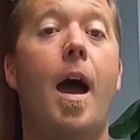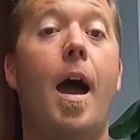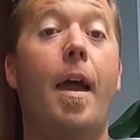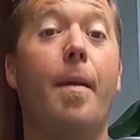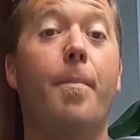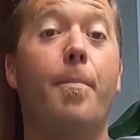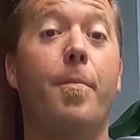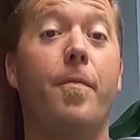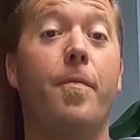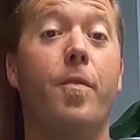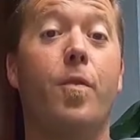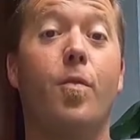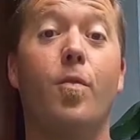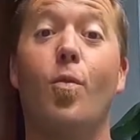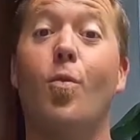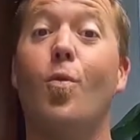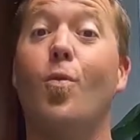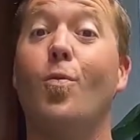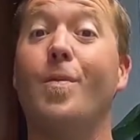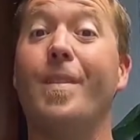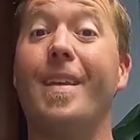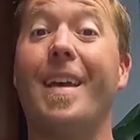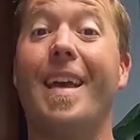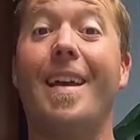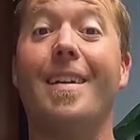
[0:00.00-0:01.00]
Hypervolt
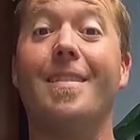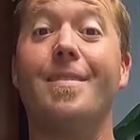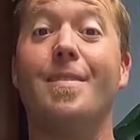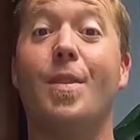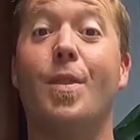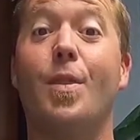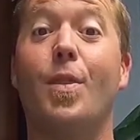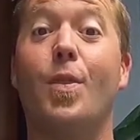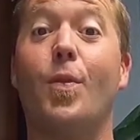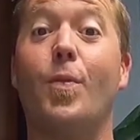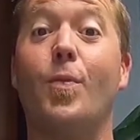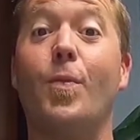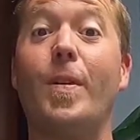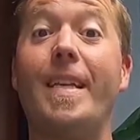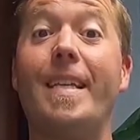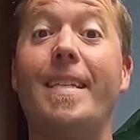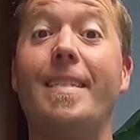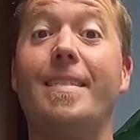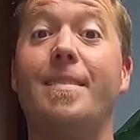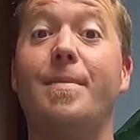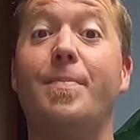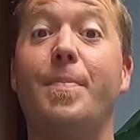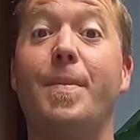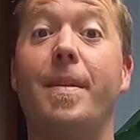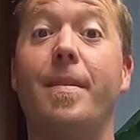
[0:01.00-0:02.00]
only has 3
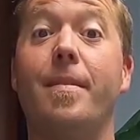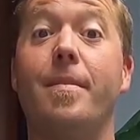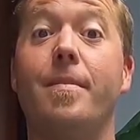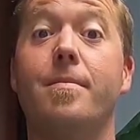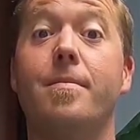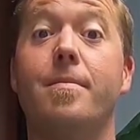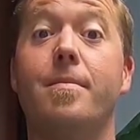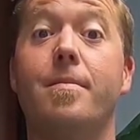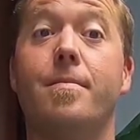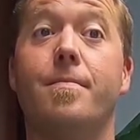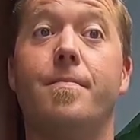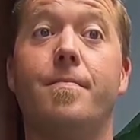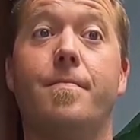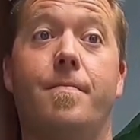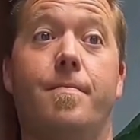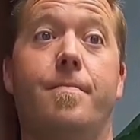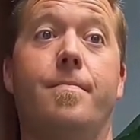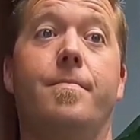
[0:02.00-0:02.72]
speeds.